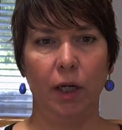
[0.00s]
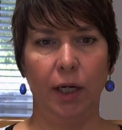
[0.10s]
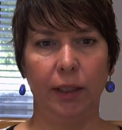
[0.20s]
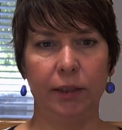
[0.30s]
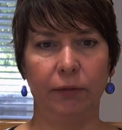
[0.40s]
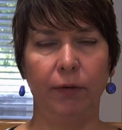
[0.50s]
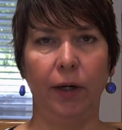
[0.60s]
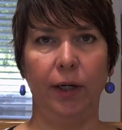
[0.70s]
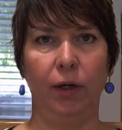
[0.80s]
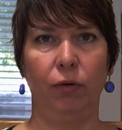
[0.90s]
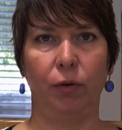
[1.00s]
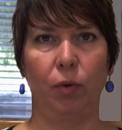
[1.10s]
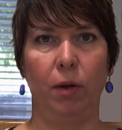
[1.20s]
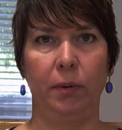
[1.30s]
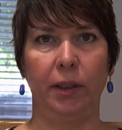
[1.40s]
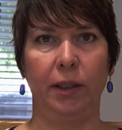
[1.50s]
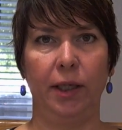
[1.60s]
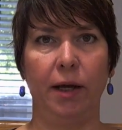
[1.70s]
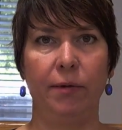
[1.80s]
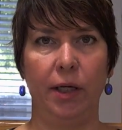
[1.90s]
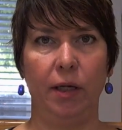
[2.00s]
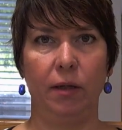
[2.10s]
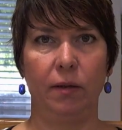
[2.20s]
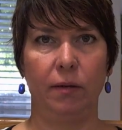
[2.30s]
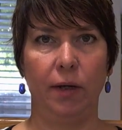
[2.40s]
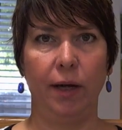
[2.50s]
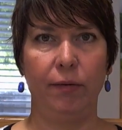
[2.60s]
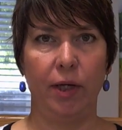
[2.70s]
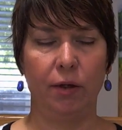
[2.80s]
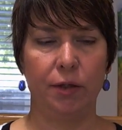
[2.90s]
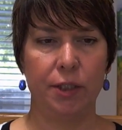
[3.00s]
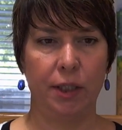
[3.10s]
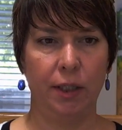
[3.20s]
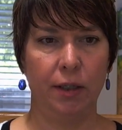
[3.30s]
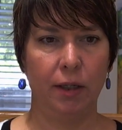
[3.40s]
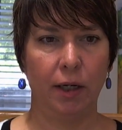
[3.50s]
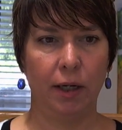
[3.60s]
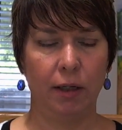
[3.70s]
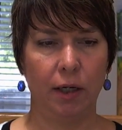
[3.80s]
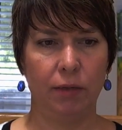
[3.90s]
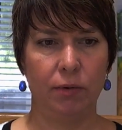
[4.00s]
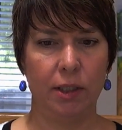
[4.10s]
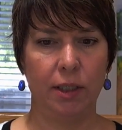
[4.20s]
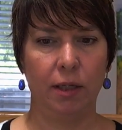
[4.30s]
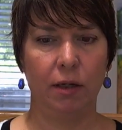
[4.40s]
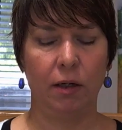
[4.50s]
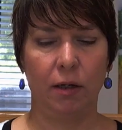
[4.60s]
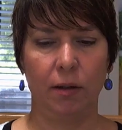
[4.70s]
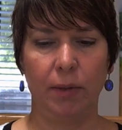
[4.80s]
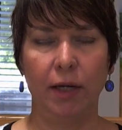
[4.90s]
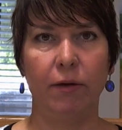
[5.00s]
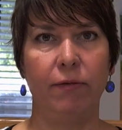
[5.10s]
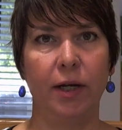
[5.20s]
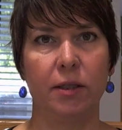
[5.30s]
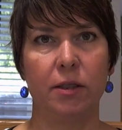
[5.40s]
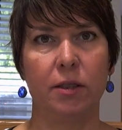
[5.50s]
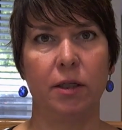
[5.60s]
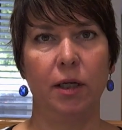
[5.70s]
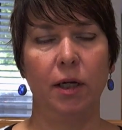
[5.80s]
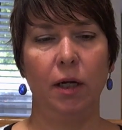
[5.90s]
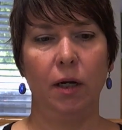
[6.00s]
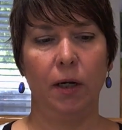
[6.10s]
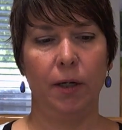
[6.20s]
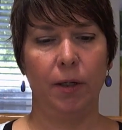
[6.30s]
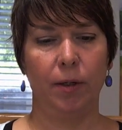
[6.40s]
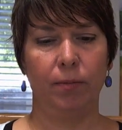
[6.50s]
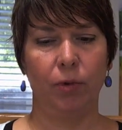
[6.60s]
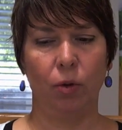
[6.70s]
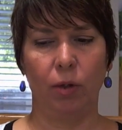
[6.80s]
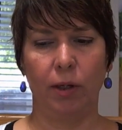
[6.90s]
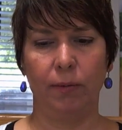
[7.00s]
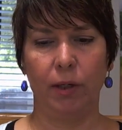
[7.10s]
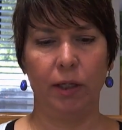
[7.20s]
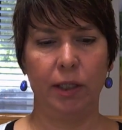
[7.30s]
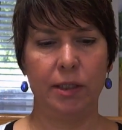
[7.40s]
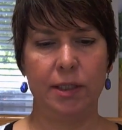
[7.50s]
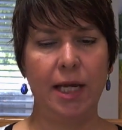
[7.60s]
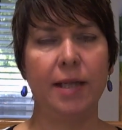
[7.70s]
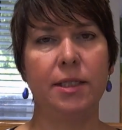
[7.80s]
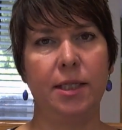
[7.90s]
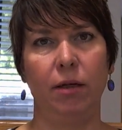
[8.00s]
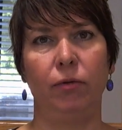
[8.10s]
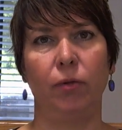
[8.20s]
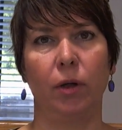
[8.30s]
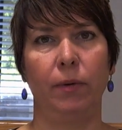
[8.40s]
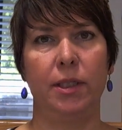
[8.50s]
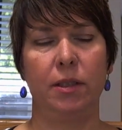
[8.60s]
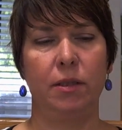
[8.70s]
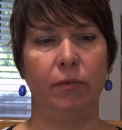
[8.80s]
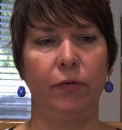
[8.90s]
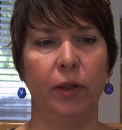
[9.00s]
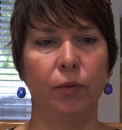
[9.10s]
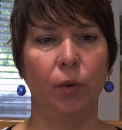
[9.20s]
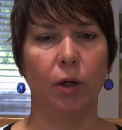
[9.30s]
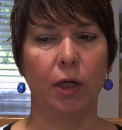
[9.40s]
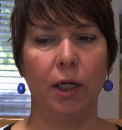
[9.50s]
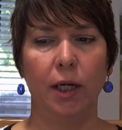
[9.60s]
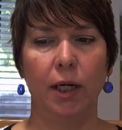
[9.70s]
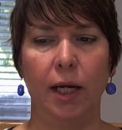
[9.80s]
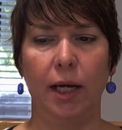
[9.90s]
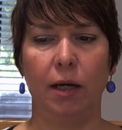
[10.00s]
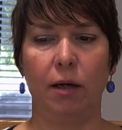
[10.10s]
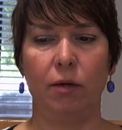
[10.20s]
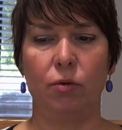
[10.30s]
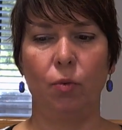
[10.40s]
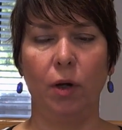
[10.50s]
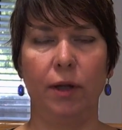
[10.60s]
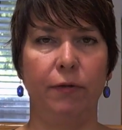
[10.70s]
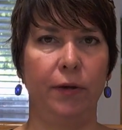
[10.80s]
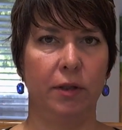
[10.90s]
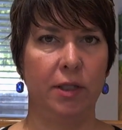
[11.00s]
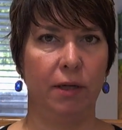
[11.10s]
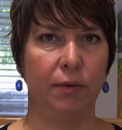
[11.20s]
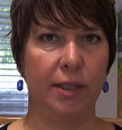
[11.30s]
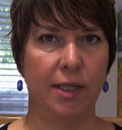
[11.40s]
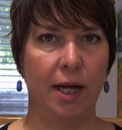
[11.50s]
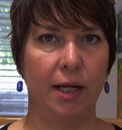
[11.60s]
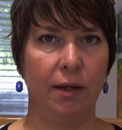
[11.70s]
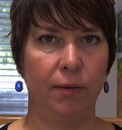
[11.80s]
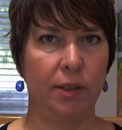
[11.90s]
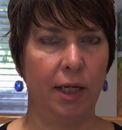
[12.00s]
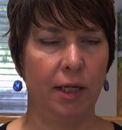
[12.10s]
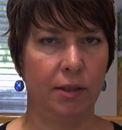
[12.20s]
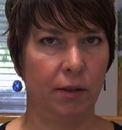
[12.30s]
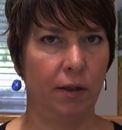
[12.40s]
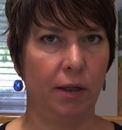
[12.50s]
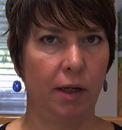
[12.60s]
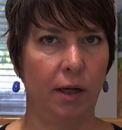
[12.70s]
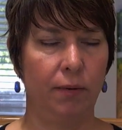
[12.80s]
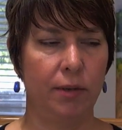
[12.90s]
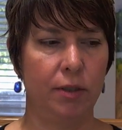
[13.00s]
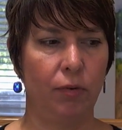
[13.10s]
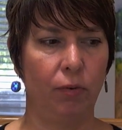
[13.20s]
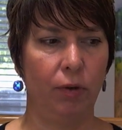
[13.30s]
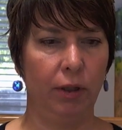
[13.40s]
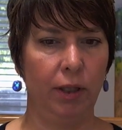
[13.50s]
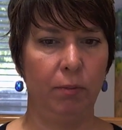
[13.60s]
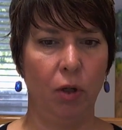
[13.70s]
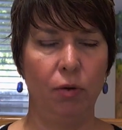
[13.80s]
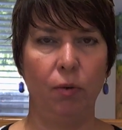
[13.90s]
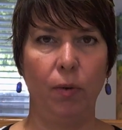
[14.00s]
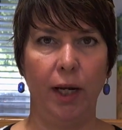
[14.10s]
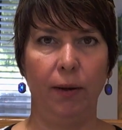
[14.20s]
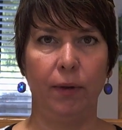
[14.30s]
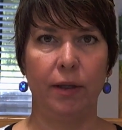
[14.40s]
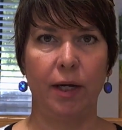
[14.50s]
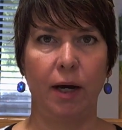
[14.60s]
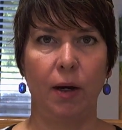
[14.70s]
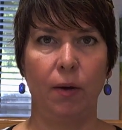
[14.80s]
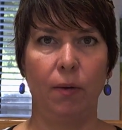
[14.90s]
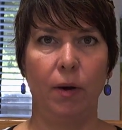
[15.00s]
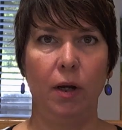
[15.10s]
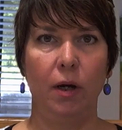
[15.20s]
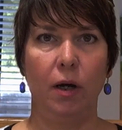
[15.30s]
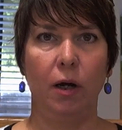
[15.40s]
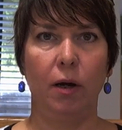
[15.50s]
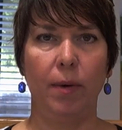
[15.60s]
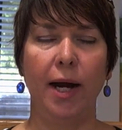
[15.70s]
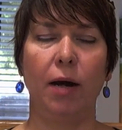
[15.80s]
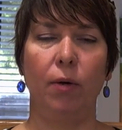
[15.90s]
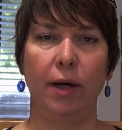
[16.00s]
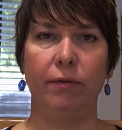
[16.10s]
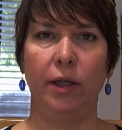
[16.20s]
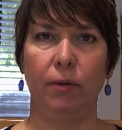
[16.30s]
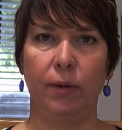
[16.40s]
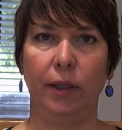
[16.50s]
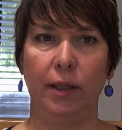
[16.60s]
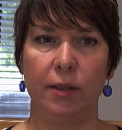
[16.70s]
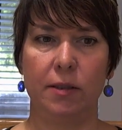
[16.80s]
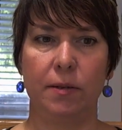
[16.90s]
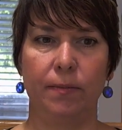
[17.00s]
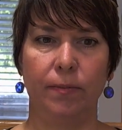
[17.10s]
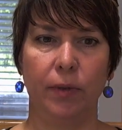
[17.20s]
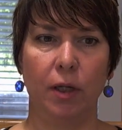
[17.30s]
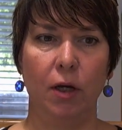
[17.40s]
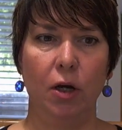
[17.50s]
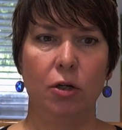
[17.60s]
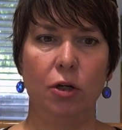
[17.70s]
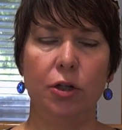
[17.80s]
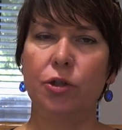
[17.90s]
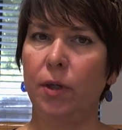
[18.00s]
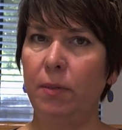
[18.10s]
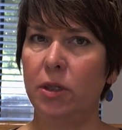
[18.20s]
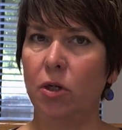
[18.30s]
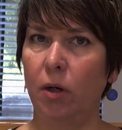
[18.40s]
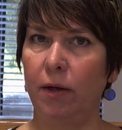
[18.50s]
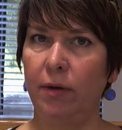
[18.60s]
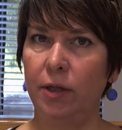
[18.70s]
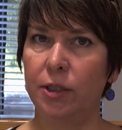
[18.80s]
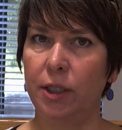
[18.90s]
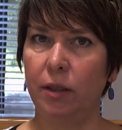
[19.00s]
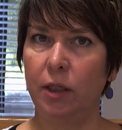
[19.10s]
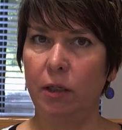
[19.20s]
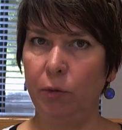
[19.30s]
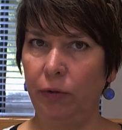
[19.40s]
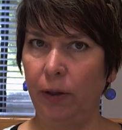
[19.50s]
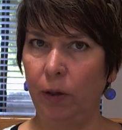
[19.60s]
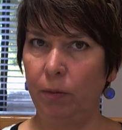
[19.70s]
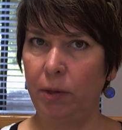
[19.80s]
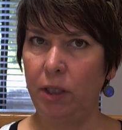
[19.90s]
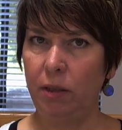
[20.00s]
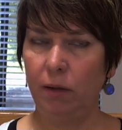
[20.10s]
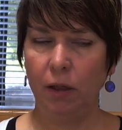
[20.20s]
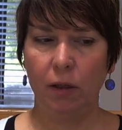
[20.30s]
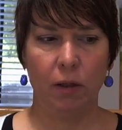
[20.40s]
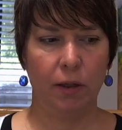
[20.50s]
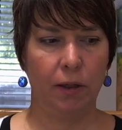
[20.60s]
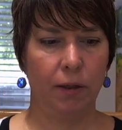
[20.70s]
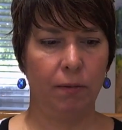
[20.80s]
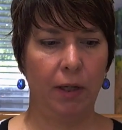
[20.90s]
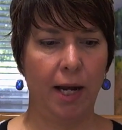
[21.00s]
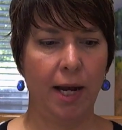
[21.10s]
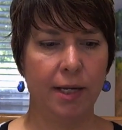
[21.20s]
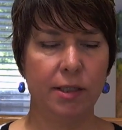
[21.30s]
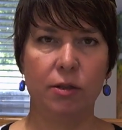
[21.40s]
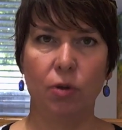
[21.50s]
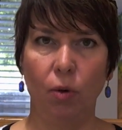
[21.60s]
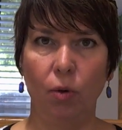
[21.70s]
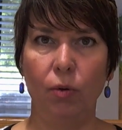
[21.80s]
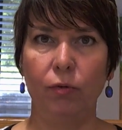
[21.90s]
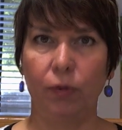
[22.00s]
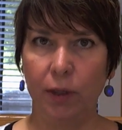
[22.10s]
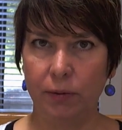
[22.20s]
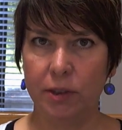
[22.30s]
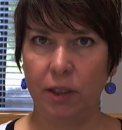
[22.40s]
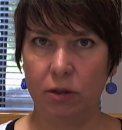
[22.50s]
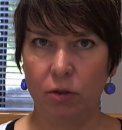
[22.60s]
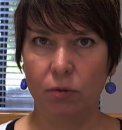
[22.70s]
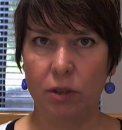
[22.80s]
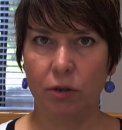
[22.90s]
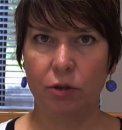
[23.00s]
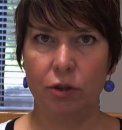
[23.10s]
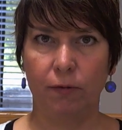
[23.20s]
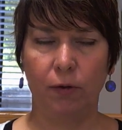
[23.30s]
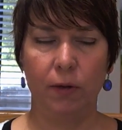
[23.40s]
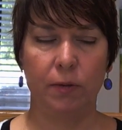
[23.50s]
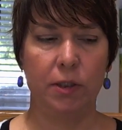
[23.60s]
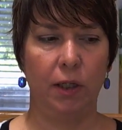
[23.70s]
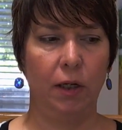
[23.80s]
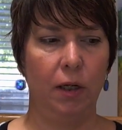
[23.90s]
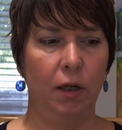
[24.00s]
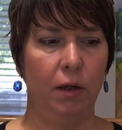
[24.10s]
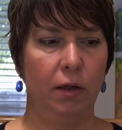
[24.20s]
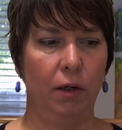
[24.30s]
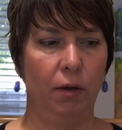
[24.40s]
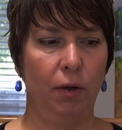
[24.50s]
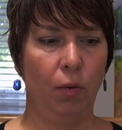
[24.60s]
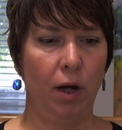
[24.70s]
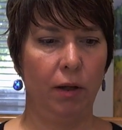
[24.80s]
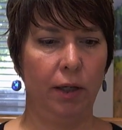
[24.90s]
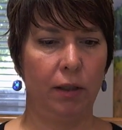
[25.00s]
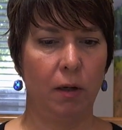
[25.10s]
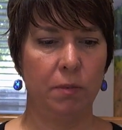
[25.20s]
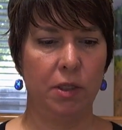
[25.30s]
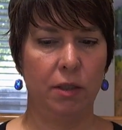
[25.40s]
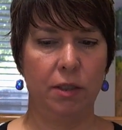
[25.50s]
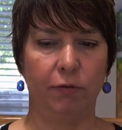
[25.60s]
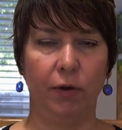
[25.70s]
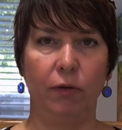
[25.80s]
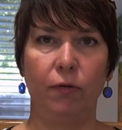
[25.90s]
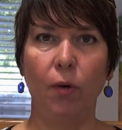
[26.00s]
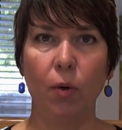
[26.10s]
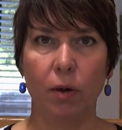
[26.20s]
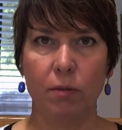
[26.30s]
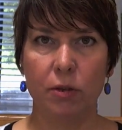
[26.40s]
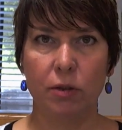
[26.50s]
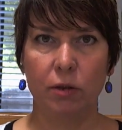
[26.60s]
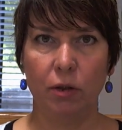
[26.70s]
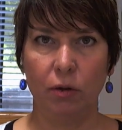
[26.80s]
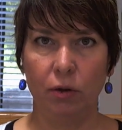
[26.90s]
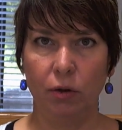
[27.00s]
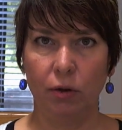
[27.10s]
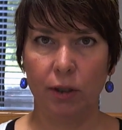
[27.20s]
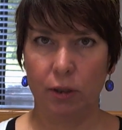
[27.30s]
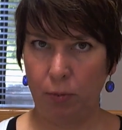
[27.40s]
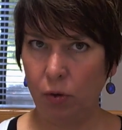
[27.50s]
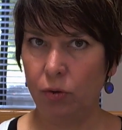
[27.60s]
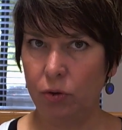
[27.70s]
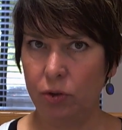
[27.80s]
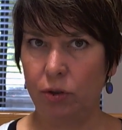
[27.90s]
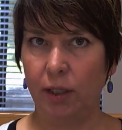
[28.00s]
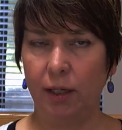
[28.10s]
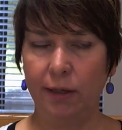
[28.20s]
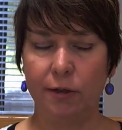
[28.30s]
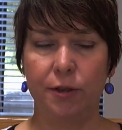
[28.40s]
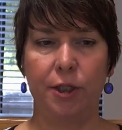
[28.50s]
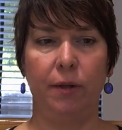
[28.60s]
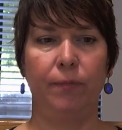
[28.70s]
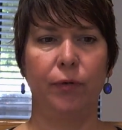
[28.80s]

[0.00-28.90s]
It is a very overwhelmingly heavy energy. I did an advanced or an intensive where we did some field work, and one of the fields that we sat in was cancer, and I was really blown away with how heavy it really is. The treatments all have energy. Chemotherapy has its own frequency, its own signature frequency. And while it comes in different forms, you're exposed to that energy.